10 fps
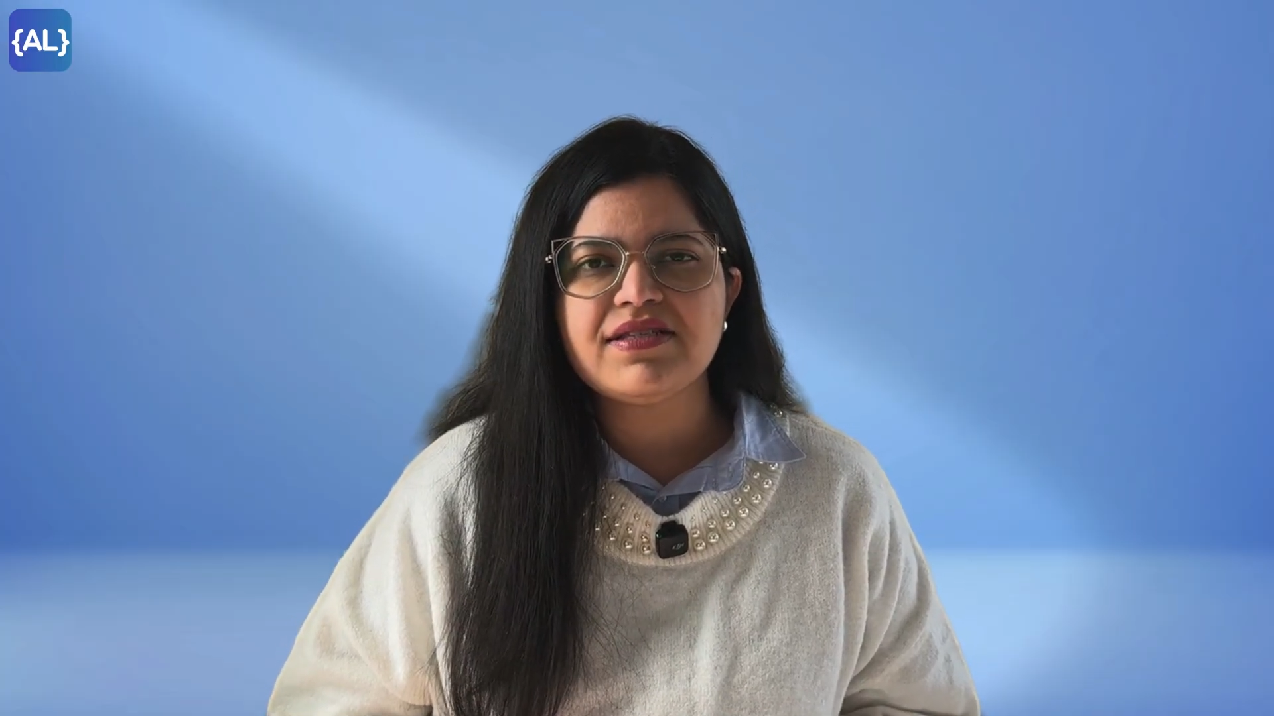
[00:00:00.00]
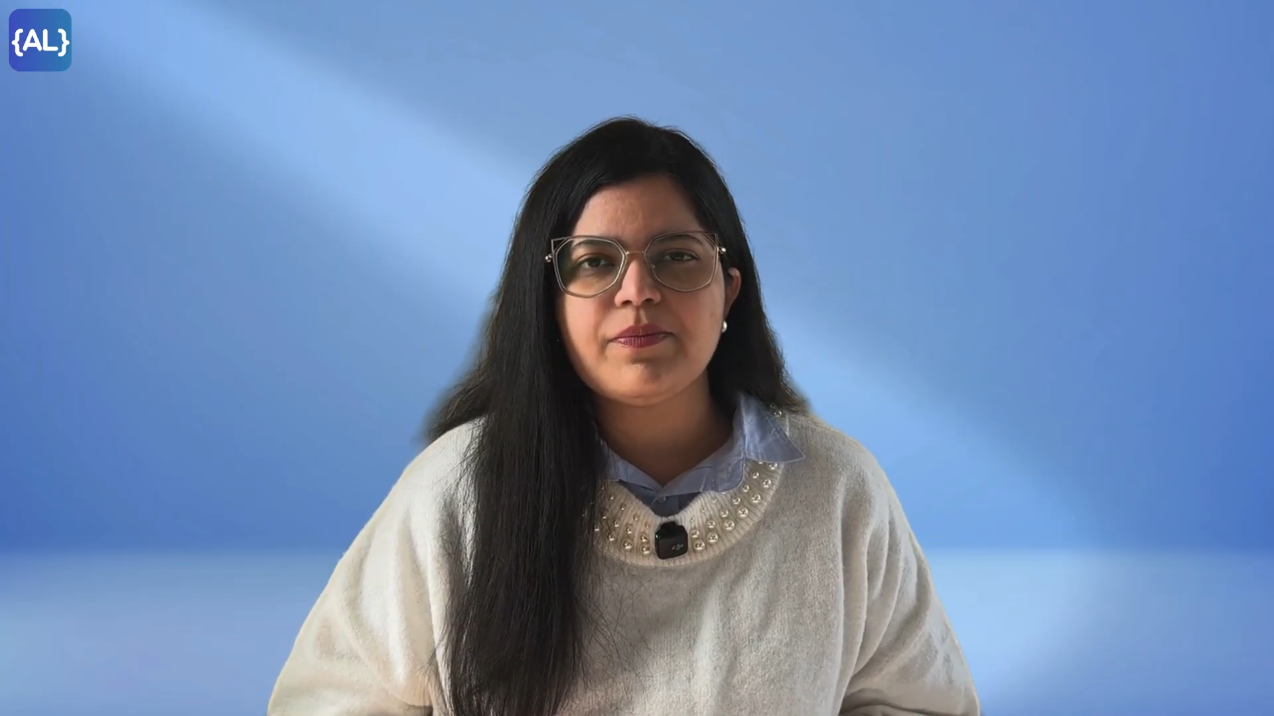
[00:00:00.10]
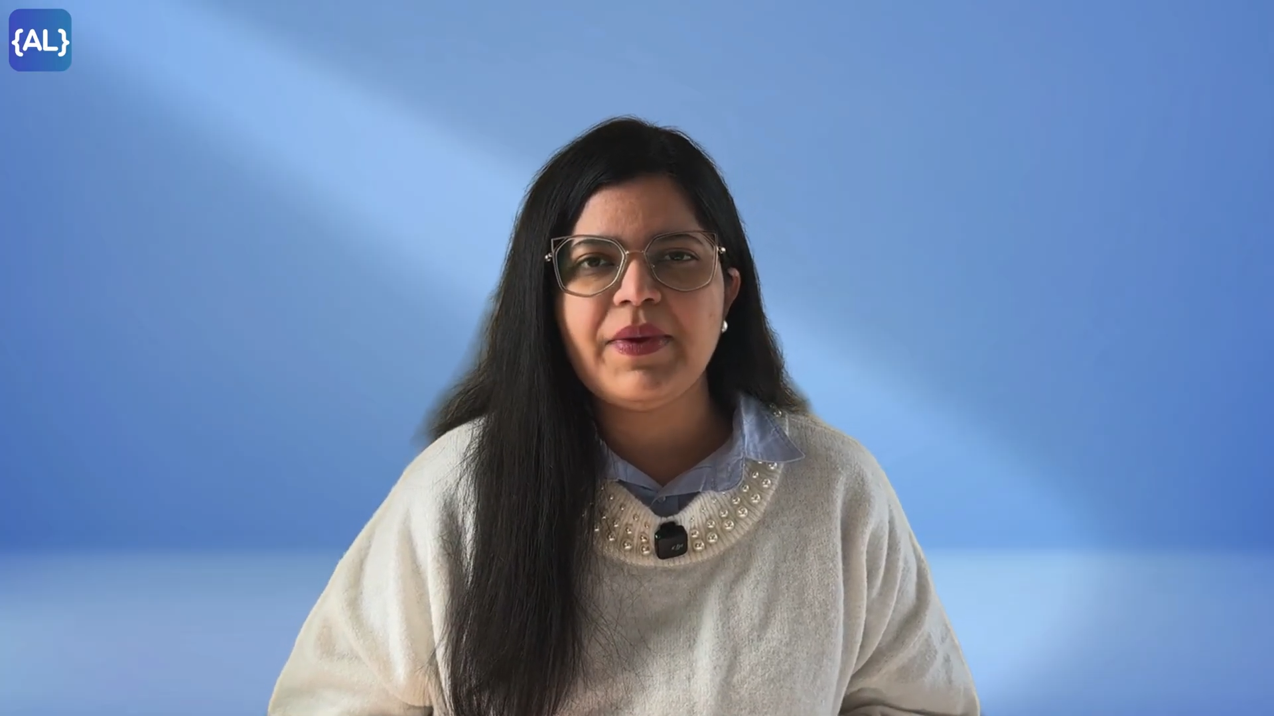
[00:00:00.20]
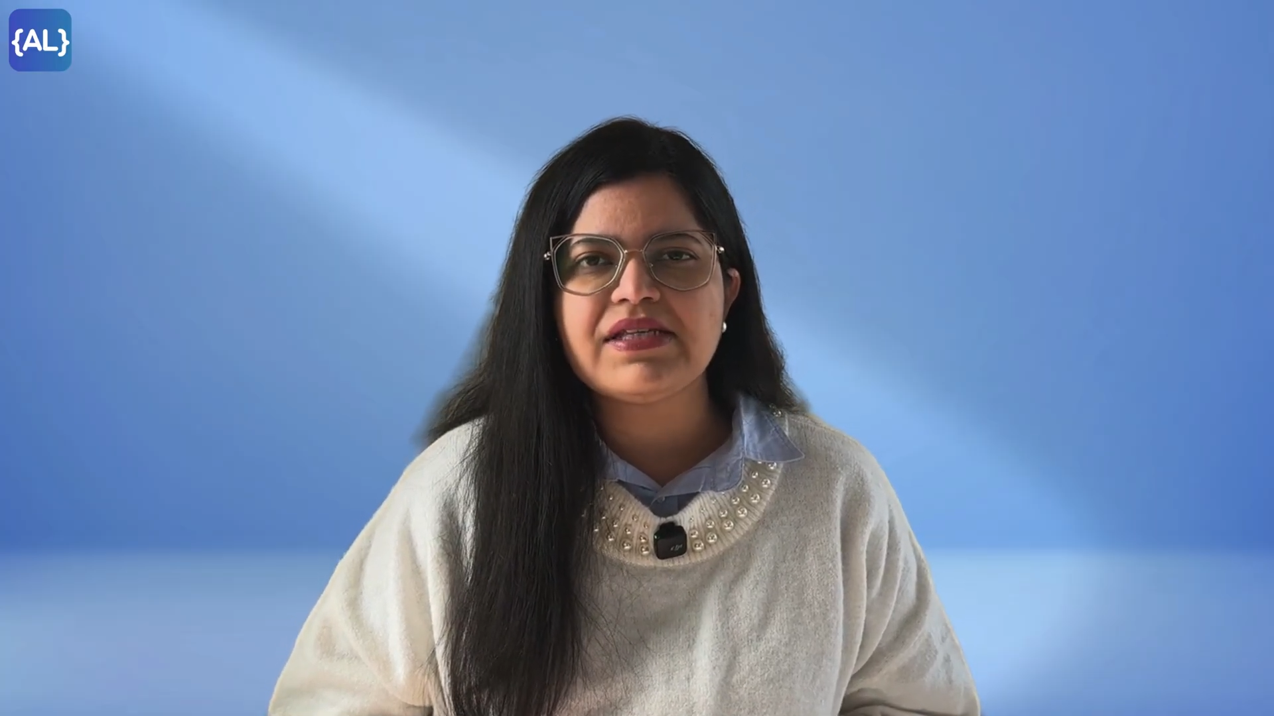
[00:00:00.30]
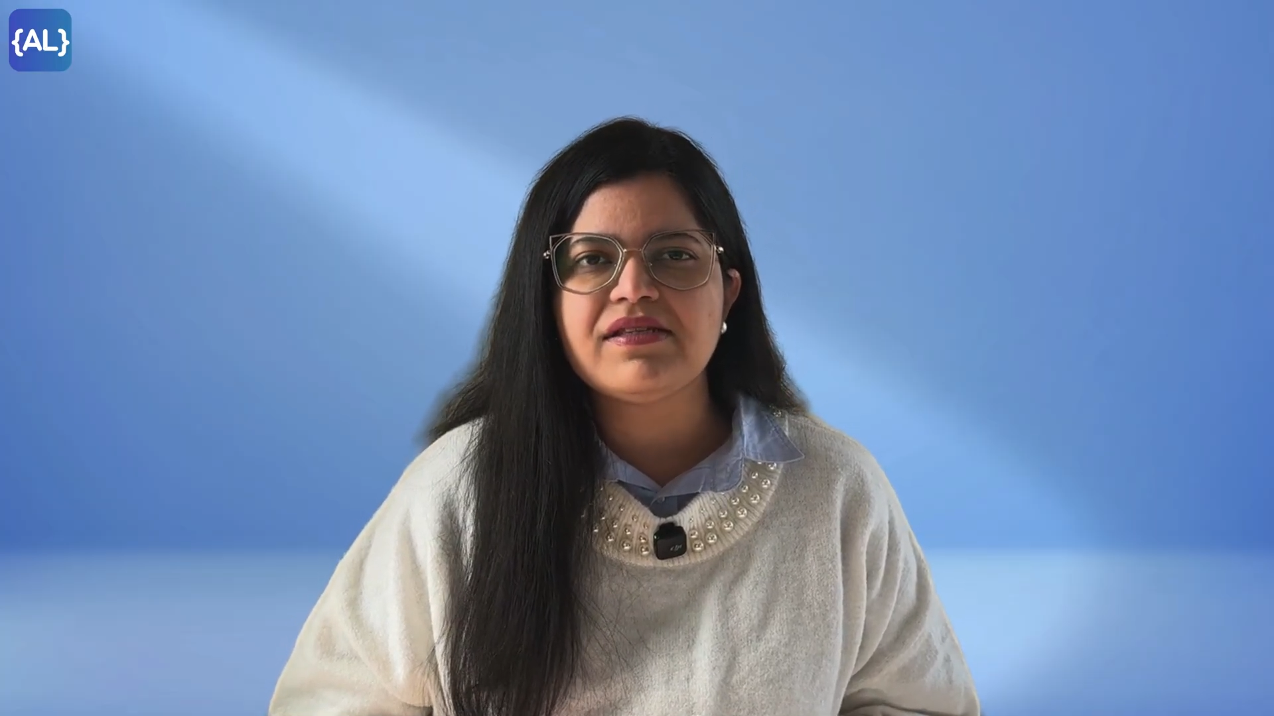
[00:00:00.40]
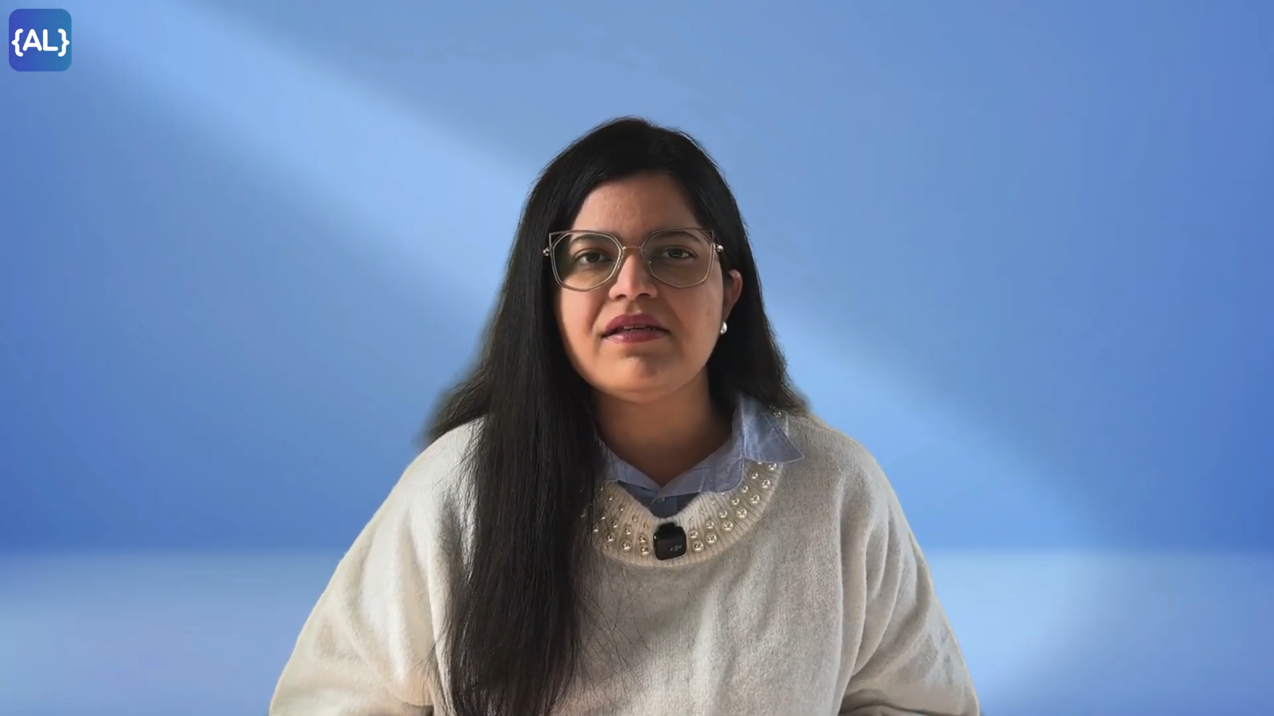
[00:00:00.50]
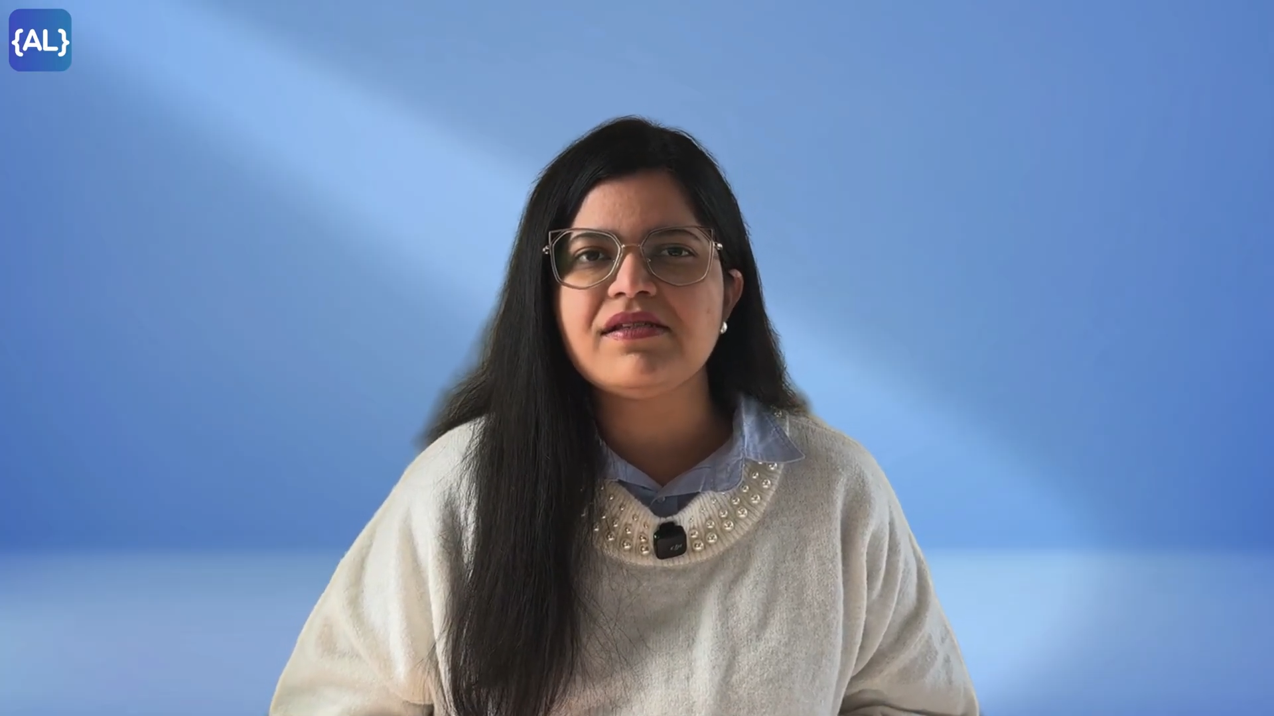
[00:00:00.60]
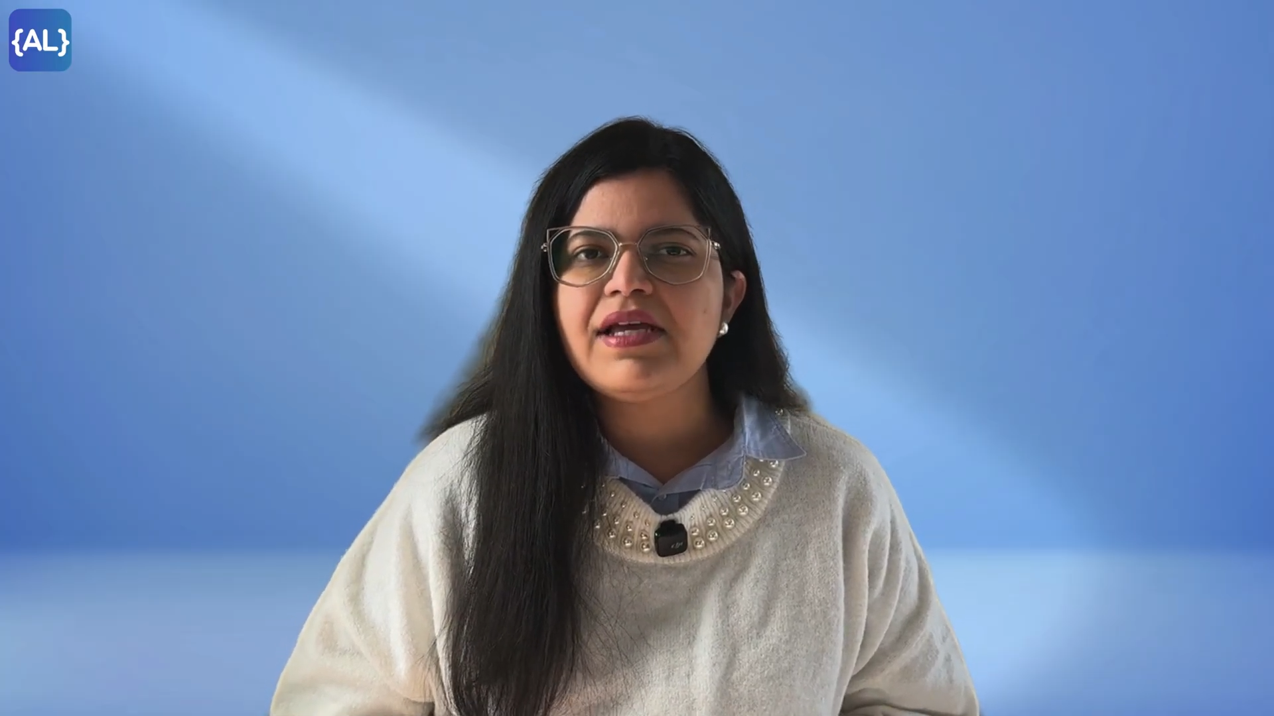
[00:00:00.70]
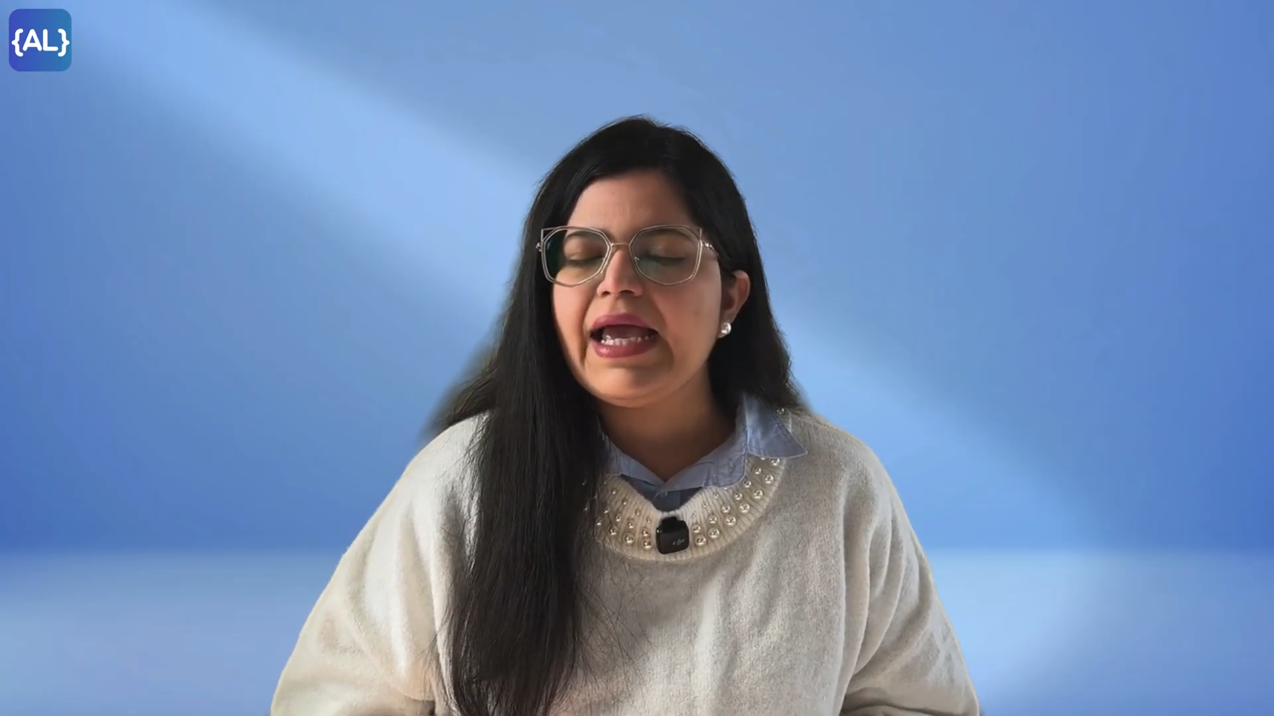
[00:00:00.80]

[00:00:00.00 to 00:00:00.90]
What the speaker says: spaces,